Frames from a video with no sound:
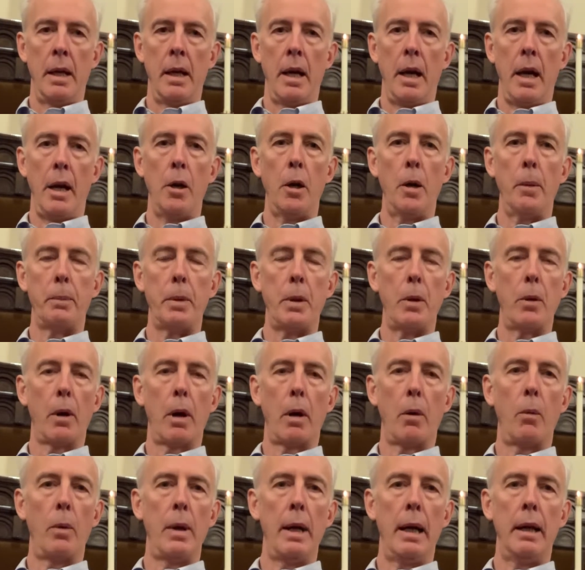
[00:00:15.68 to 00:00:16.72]
I hope you are
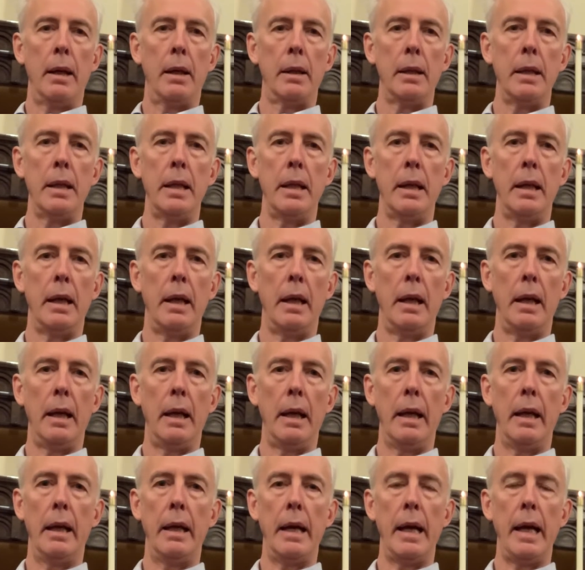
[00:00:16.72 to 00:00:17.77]
well,
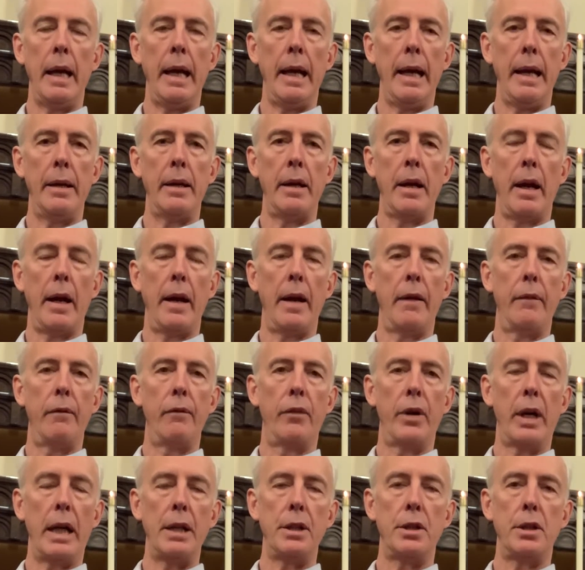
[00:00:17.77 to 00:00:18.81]
uh, and I
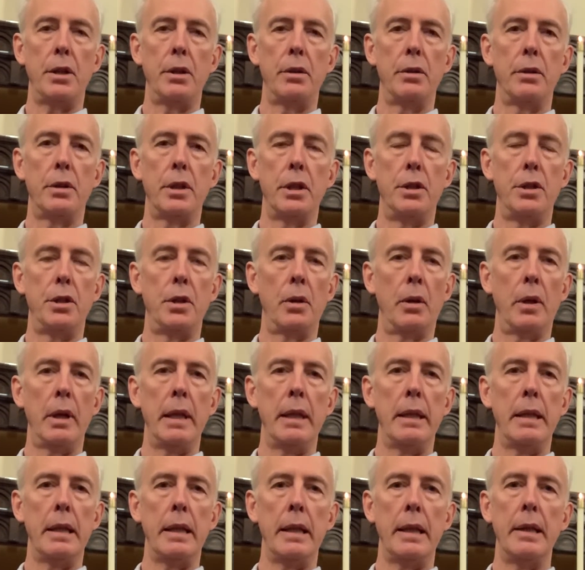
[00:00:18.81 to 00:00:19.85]
invite you to
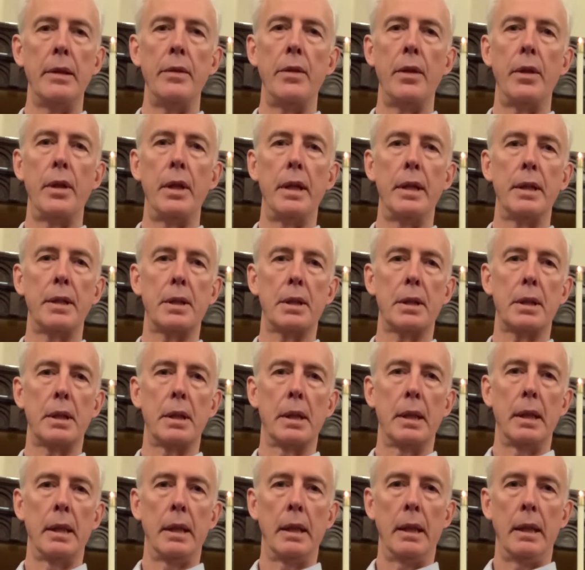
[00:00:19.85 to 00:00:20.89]
join in this
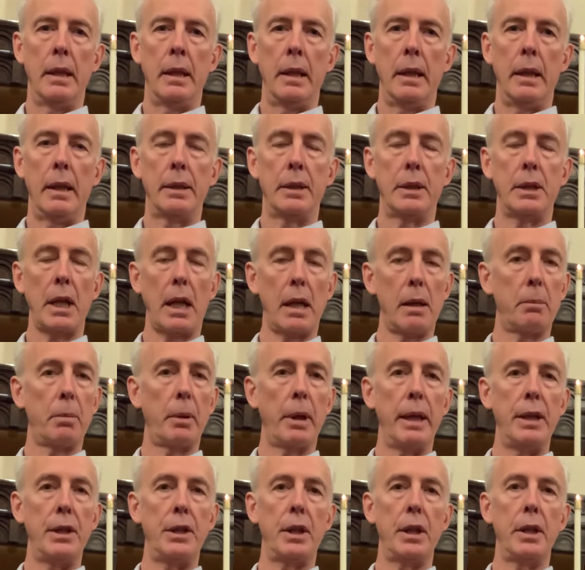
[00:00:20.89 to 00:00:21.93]
uh,
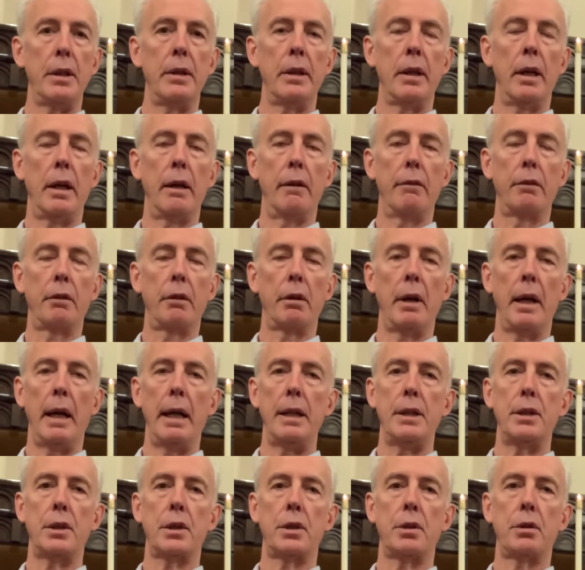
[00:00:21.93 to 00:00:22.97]
celebration of
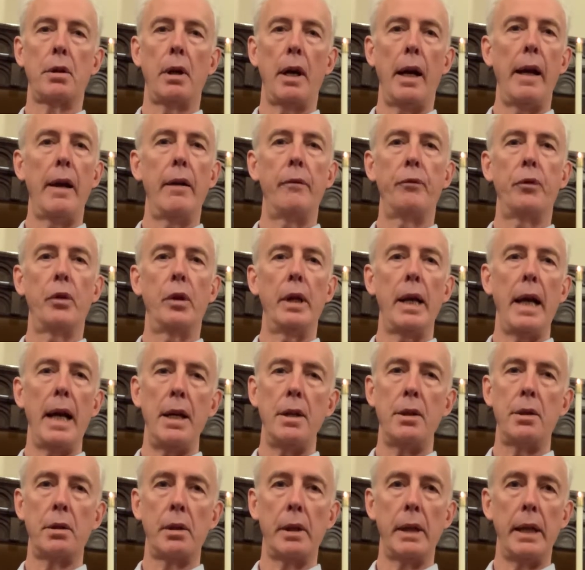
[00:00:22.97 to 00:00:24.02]
Christ's triumphal
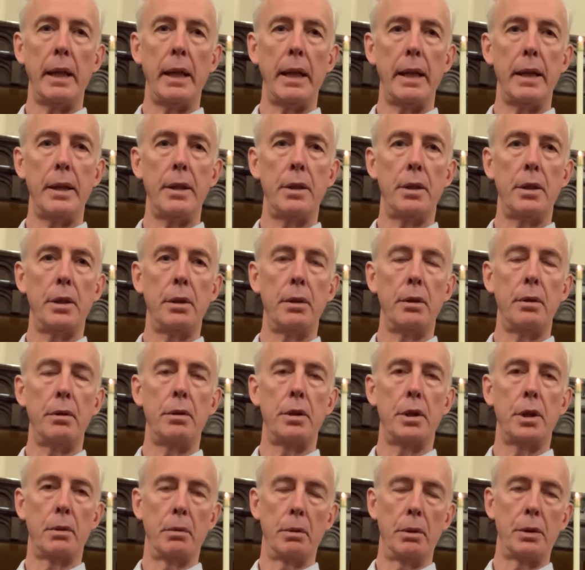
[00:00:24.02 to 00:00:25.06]
entry into
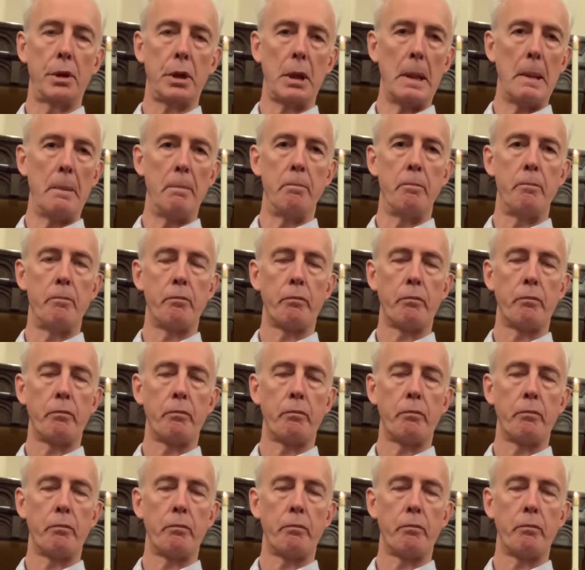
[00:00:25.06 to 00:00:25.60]
Jerusalem.